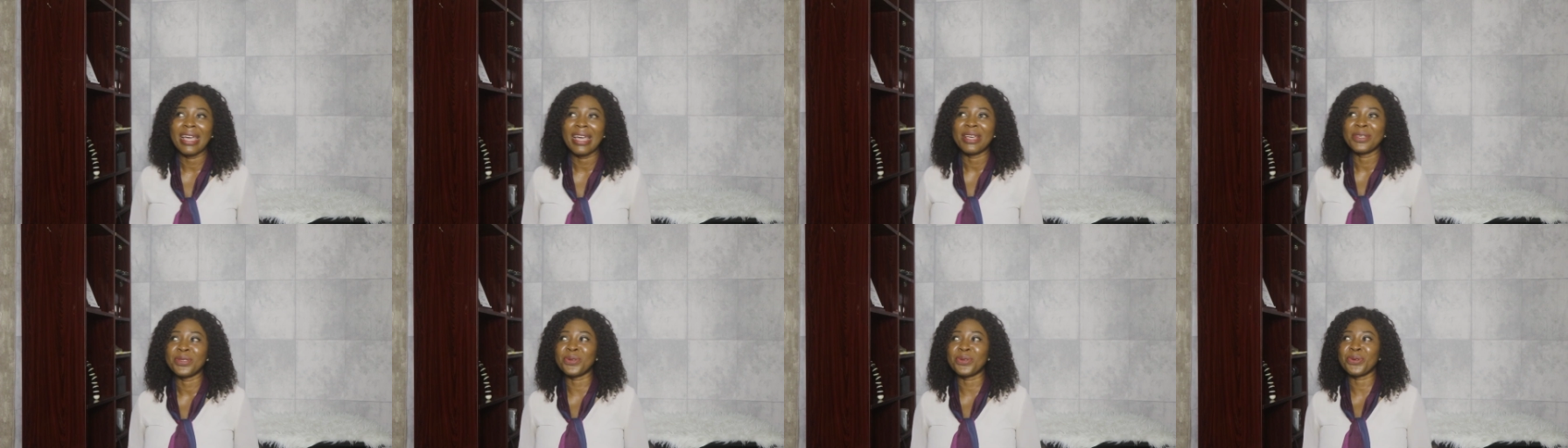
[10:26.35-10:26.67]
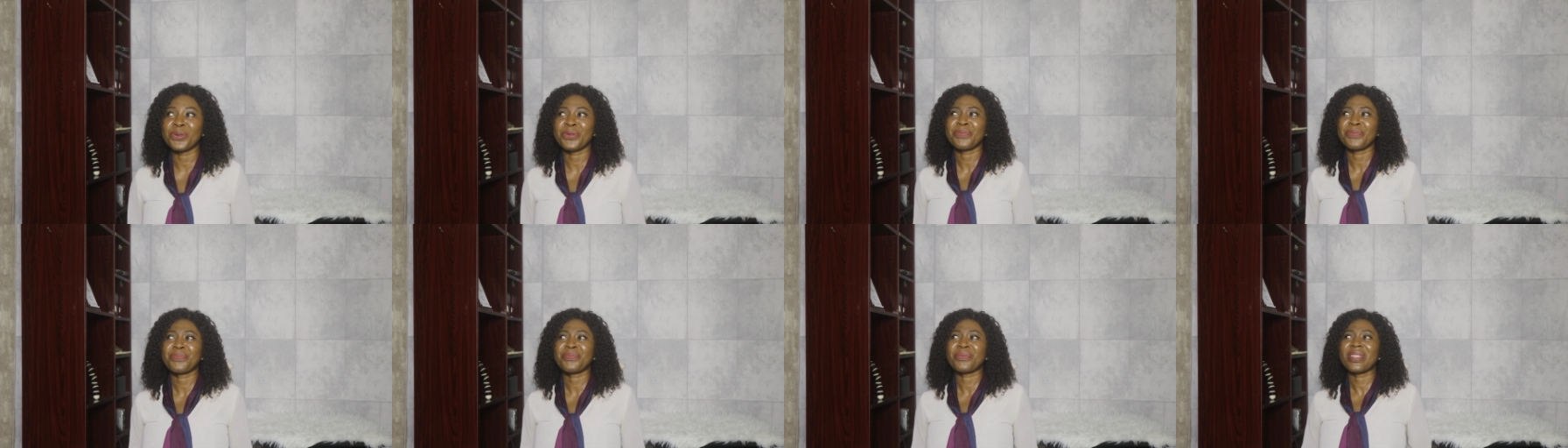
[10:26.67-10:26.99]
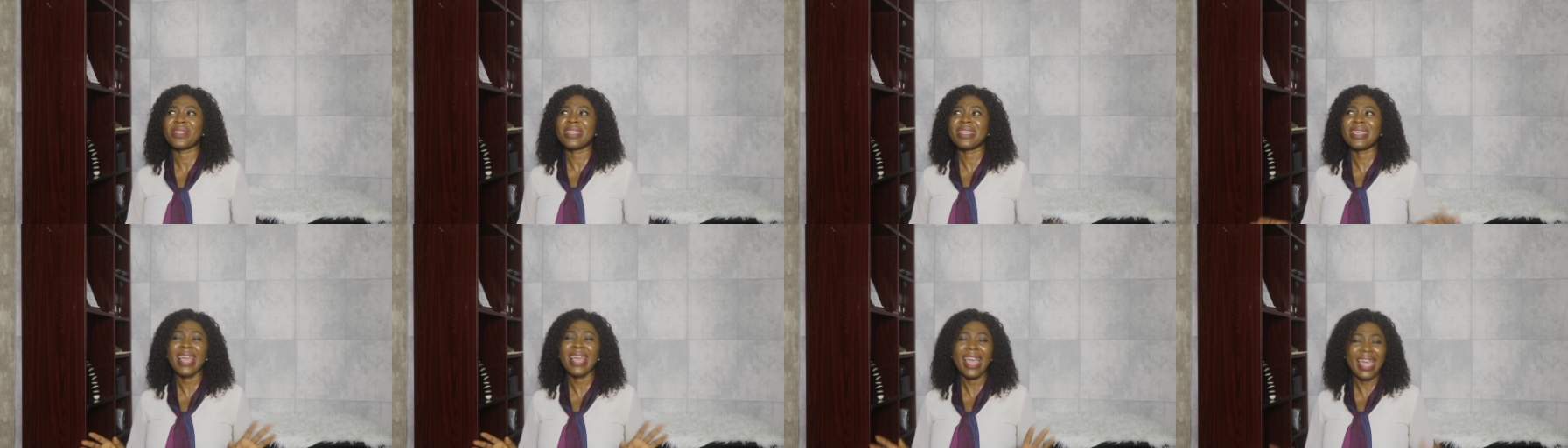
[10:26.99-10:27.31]
So
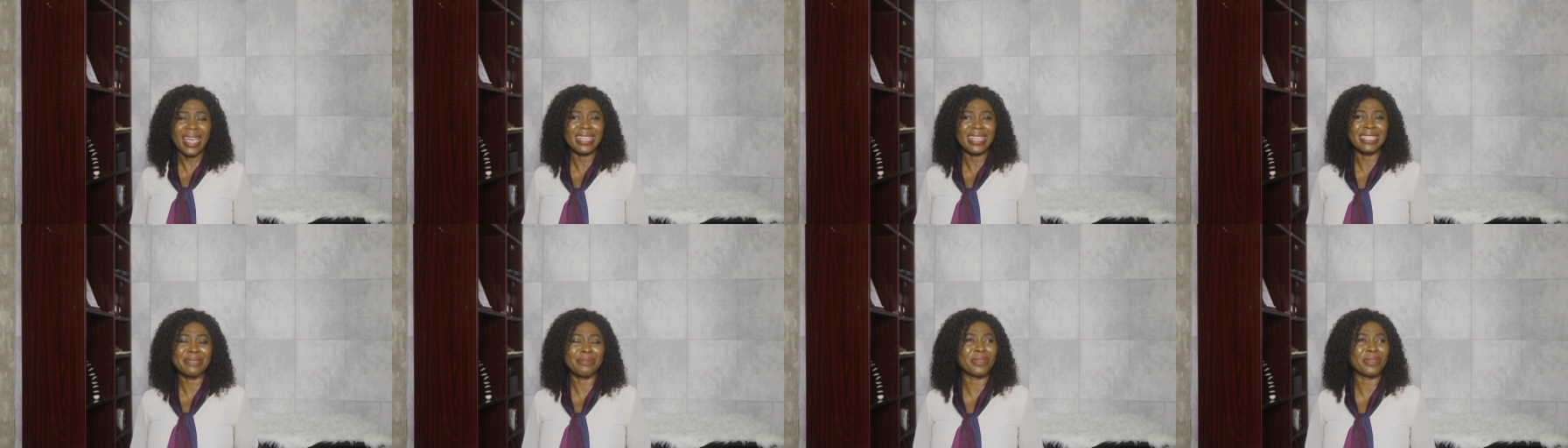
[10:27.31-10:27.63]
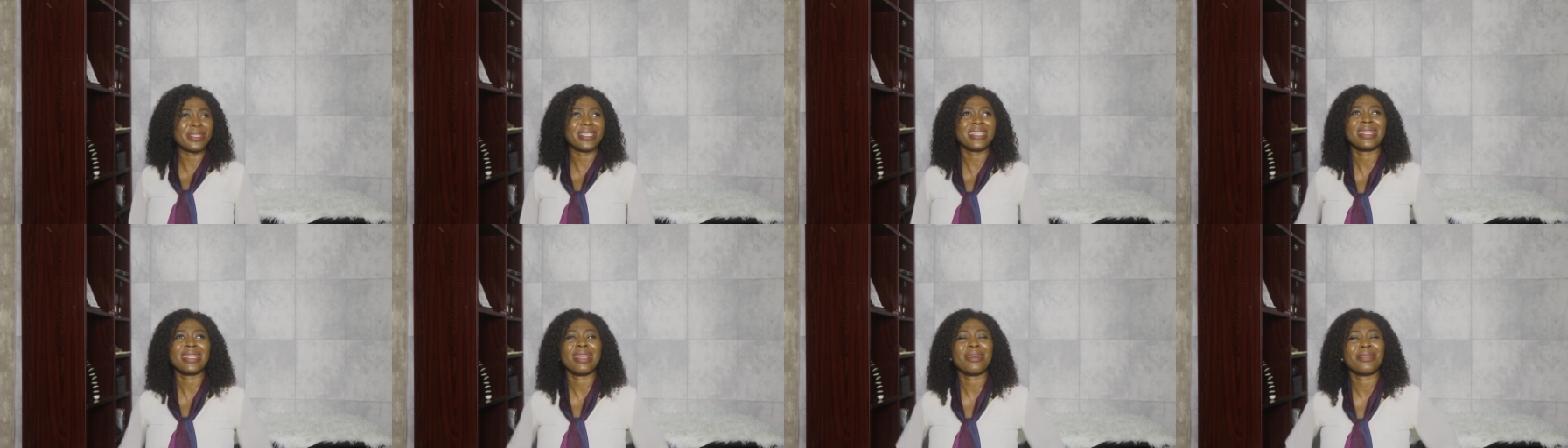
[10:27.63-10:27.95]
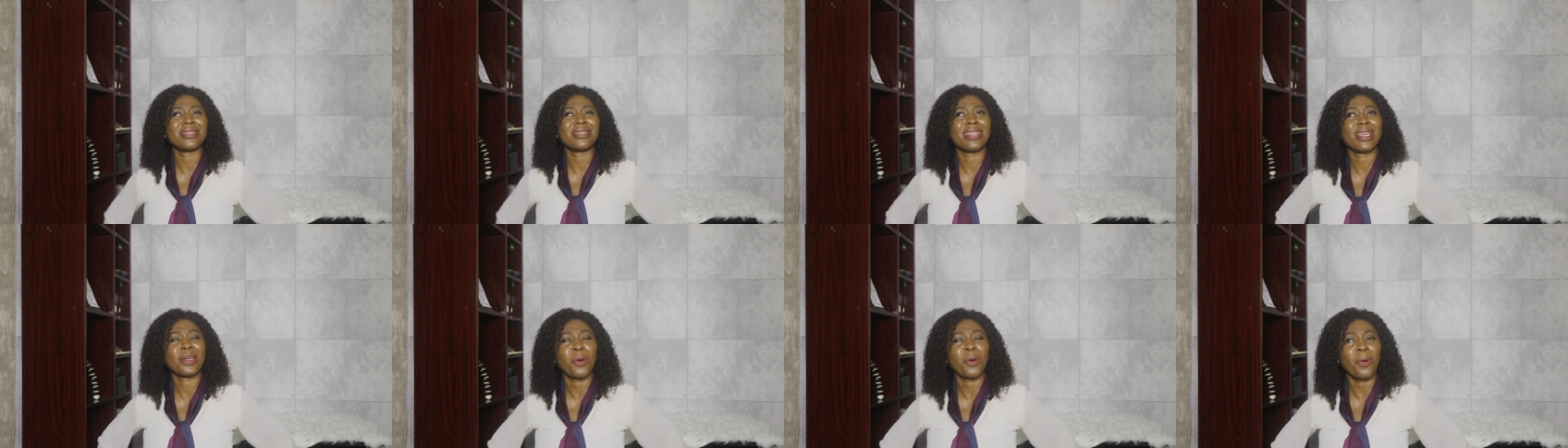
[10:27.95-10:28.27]
guys, basically I
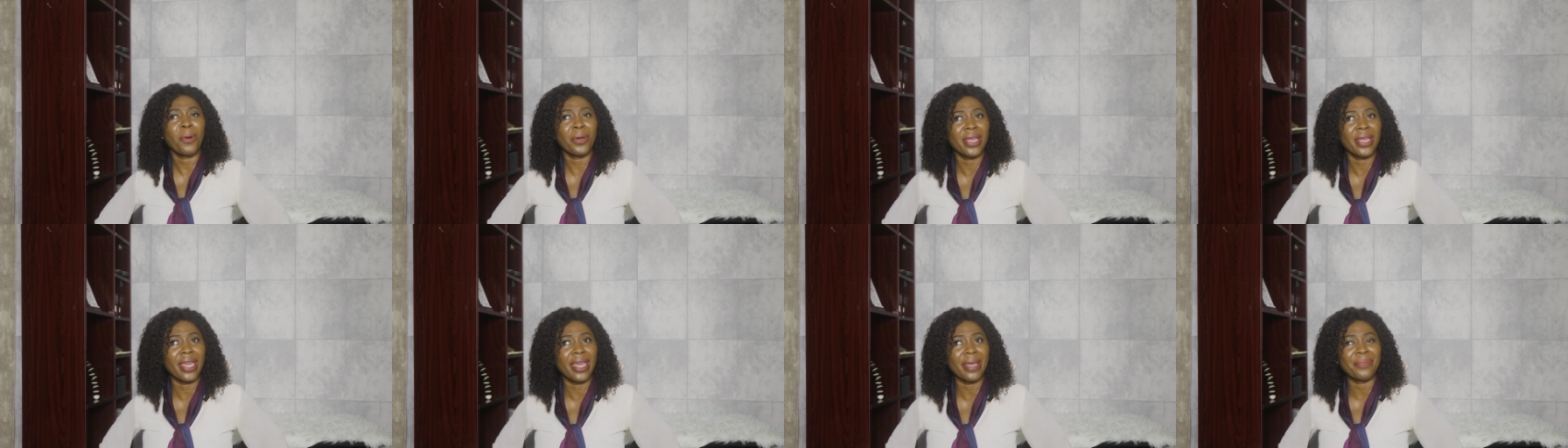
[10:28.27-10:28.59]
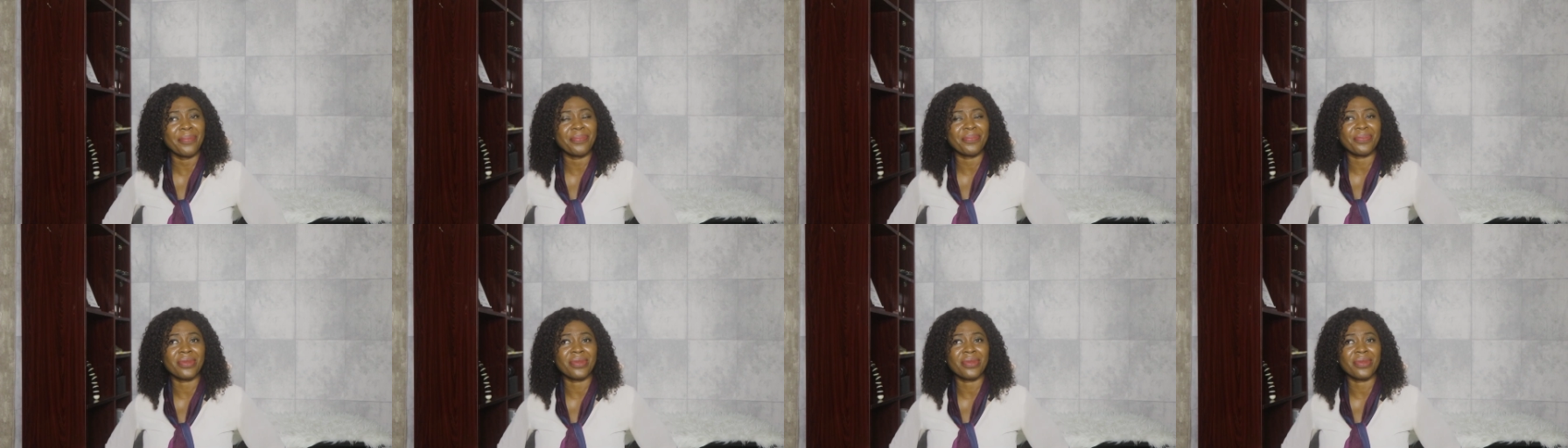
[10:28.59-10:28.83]
was like, okay.